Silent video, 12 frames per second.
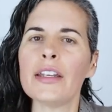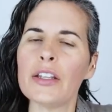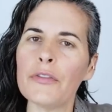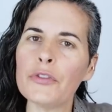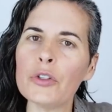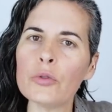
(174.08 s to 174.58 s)

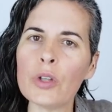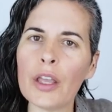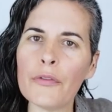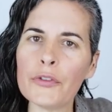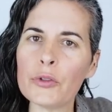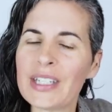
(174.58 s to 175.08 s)
and if you,
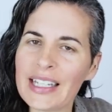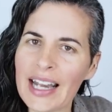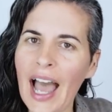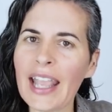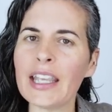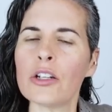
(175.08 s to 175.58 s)
if you
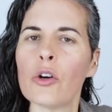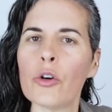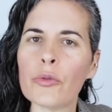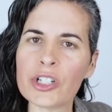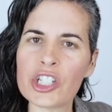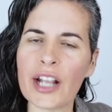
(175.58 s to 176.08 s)
deny it
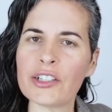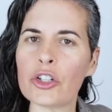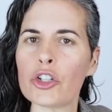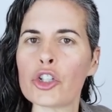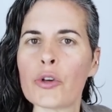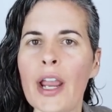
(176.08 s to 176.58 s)
or reject
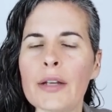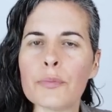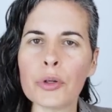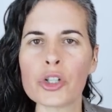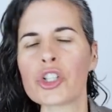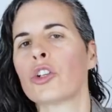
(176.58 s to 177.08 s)
it or try
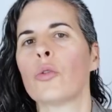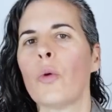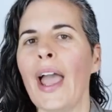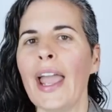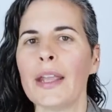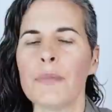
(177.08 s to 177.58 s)
and push it
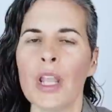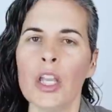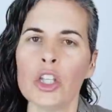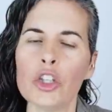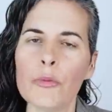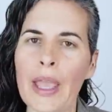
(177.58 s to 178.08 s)
away,
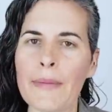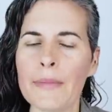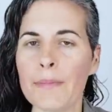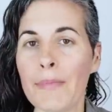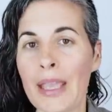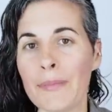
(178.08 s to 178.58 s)
you
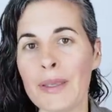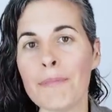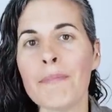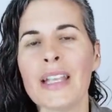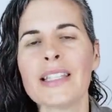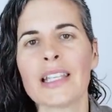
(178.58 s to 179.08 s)
may, may be
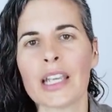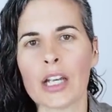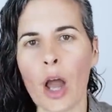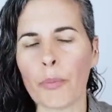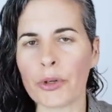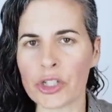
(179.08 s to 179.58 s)
missing
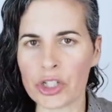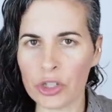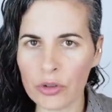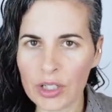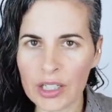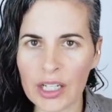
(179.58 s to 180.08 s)
an
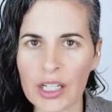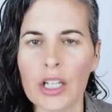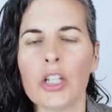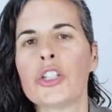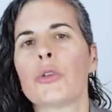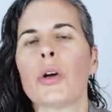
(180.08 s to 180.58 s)

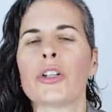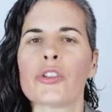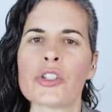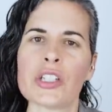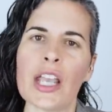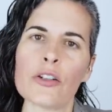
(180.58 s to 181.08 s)
opportunity to
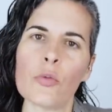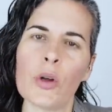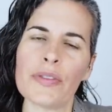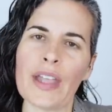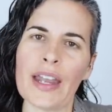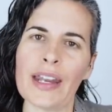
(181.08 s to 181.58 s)
understand
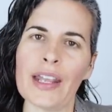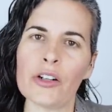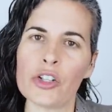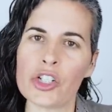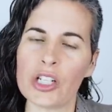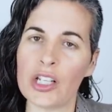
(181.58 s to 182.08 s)
what that
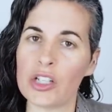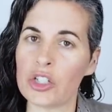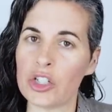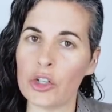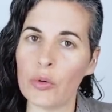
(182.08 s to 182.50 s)
energy is